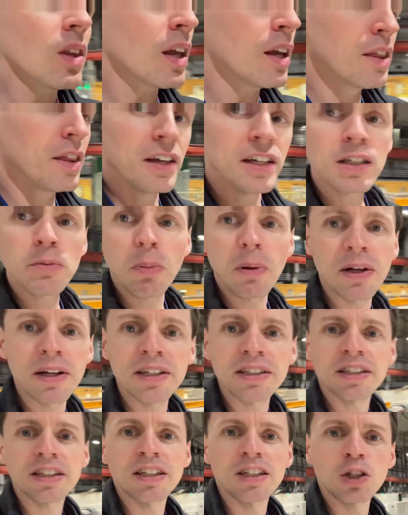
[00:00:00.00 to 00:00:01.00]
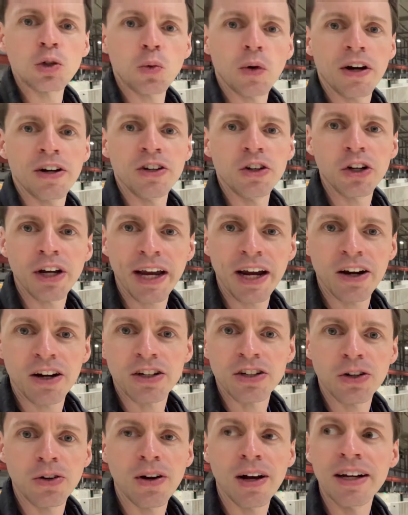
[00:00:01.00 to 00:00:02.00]
This place is where you
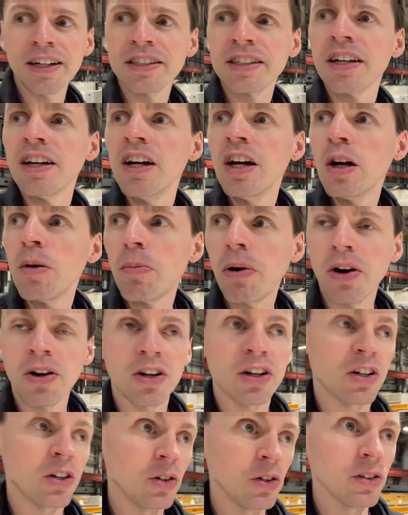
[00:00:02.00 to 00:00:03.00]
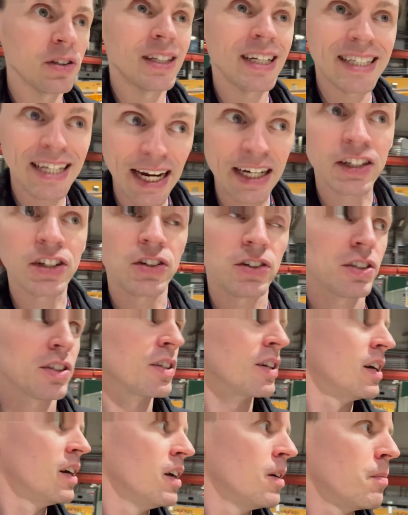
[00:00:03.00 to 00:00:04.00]
characterize particle detectors,
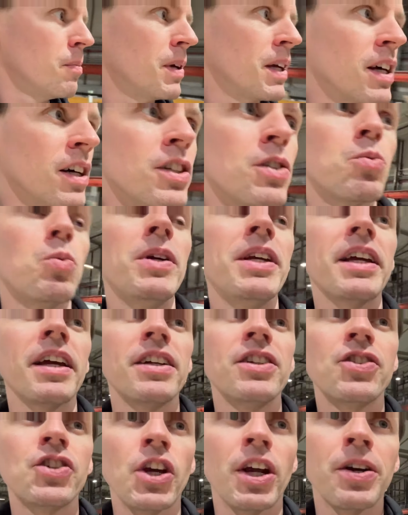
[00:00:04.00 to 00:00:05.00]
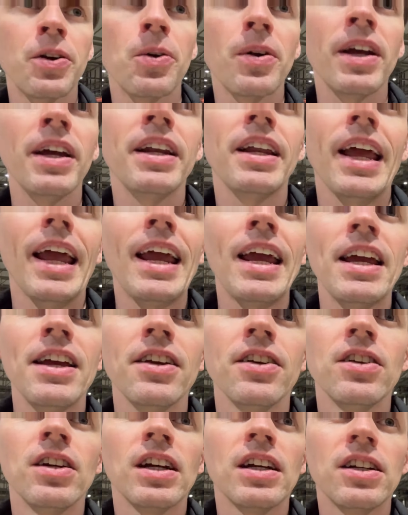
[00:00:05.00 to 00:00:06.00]
because we can generate a
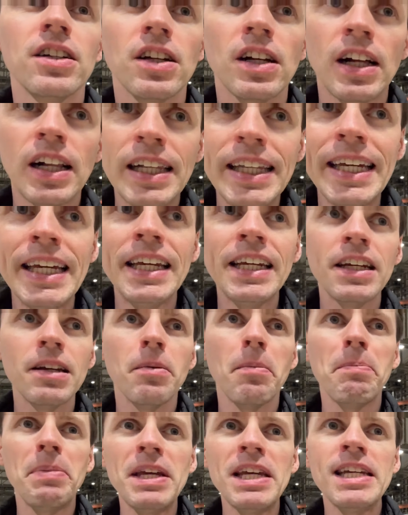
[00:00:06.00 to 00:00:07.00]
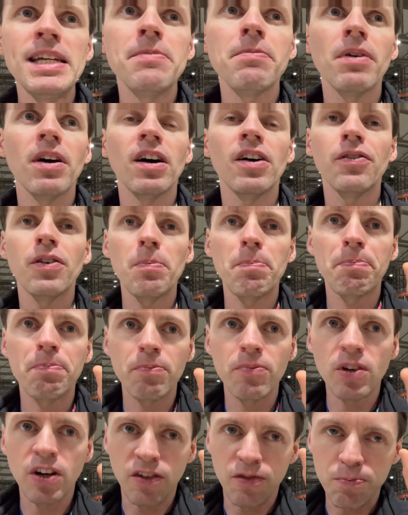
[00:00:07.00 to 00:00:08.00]
clean beam of
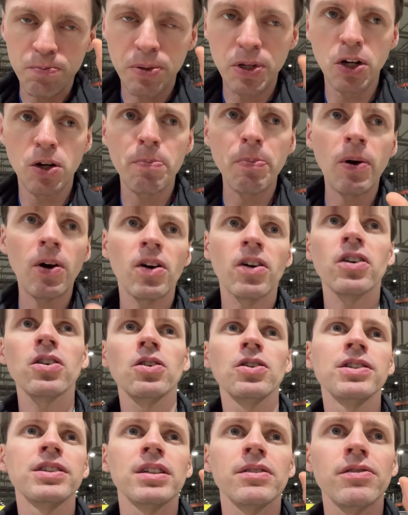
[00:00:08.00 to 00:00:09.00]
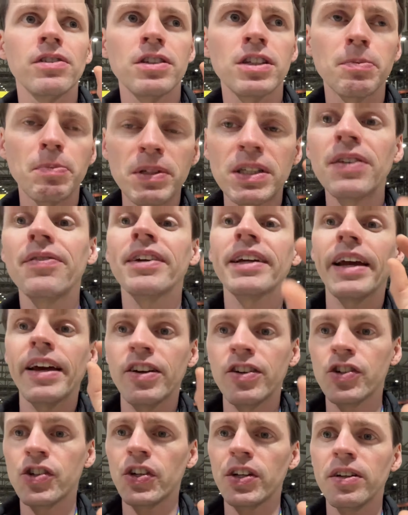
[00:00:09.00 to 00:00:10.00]
pure particles of a specific
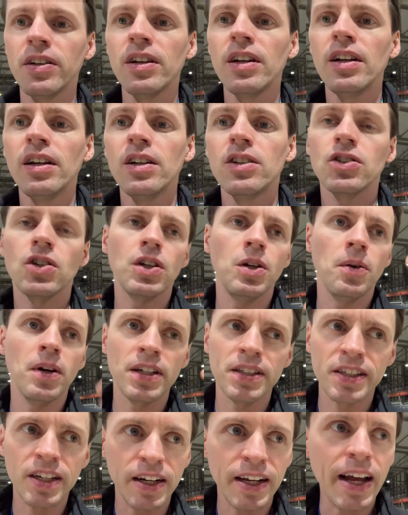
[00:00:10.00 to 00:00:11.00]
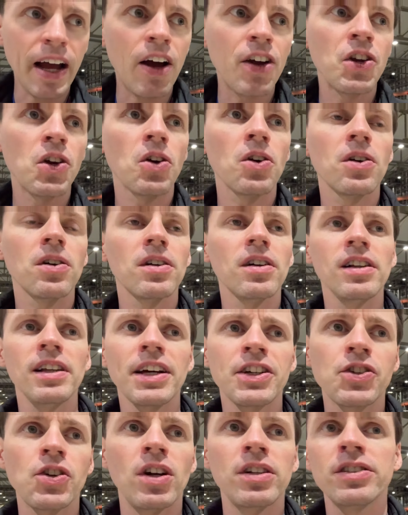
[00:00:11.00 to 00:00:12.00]
energy. So you want to study how your
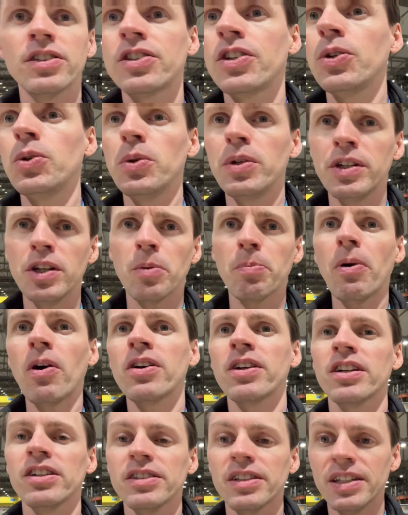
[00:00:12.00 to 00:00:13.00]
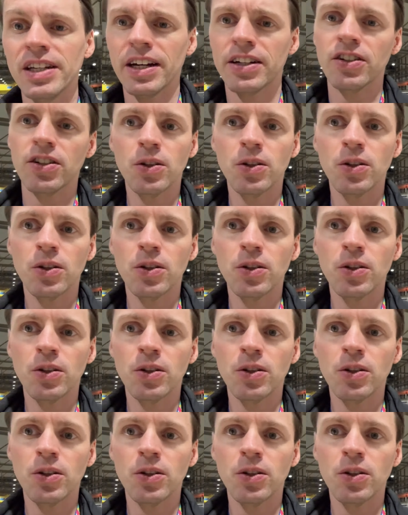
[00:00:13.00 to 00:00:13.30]
electrons do in your particle detector.